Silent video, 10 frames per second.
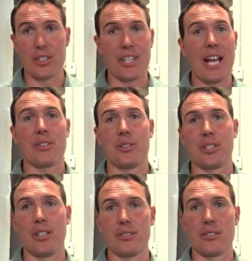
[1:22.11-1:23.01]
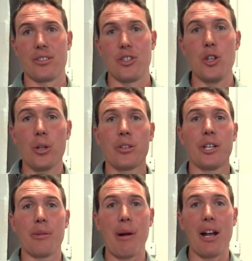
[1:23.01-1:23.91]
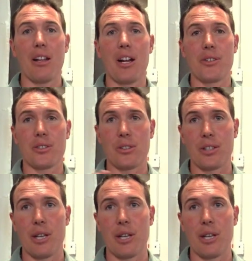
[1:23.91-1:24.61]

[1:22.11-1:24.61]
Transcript: disaster shelters, nuclear, biological,